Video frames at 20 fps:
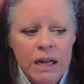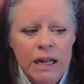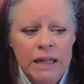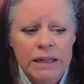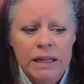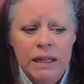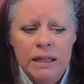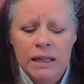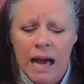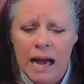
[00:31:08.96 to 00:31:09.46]

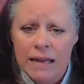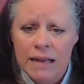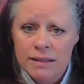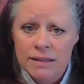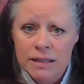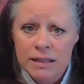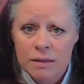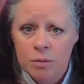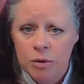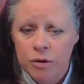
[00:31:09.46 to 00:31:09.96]
And then
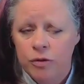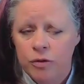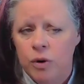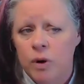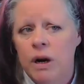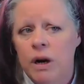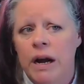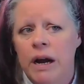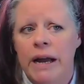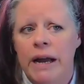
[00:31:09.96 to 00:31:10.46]
lastly,
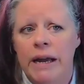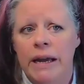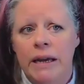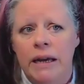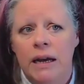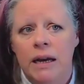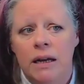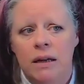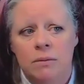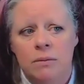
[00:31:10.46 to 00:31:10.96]
before I
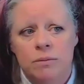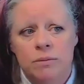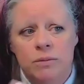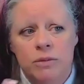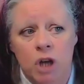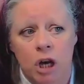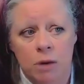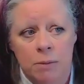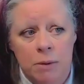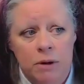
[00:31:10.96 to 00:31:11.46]

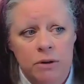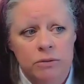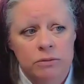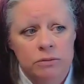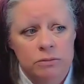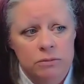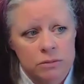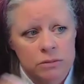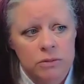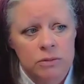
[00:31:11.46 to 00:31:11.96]
talk about
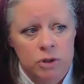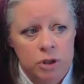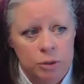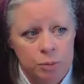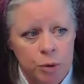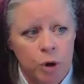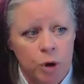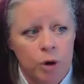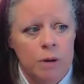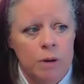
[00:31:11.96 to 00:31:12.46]
the
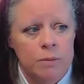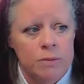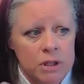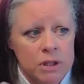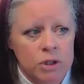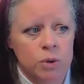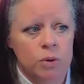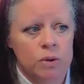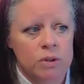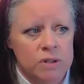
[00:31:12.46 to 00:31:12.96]
programs and the
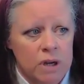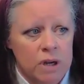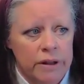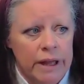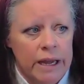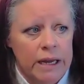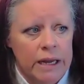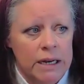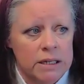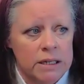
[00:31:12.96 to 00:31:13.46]
tools and all
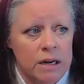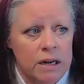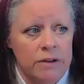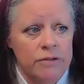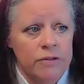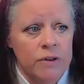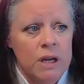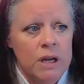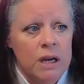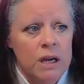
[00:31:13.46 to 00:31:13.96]
that kind of
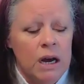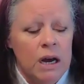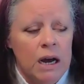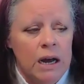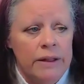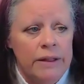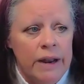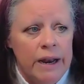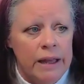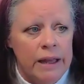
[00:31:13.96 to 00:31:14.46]
stuff
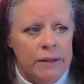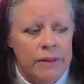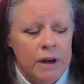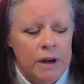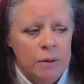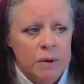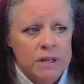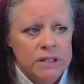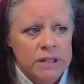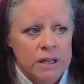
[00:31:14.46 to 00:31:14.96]
that
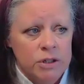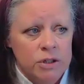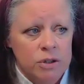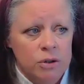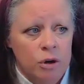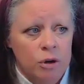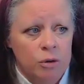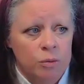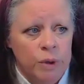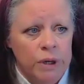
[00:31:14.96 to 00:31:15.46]
I want to send you
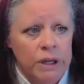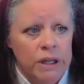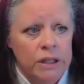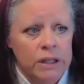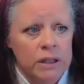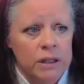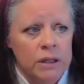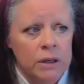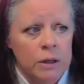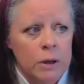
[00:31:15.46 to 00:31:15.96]
home
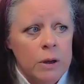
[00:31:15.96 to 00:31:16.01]
with.